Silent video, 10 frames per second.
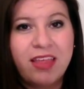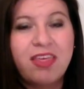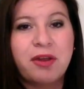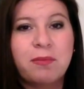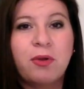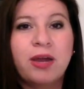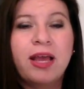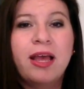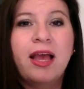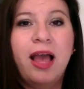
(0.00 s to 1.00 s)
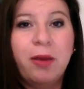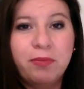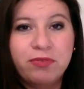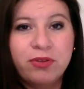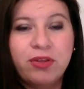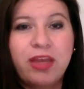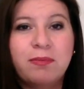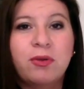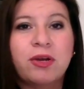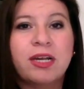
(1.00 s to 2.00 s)
that are more helpful
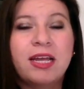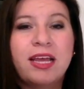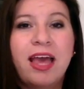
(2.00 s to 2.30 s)
and more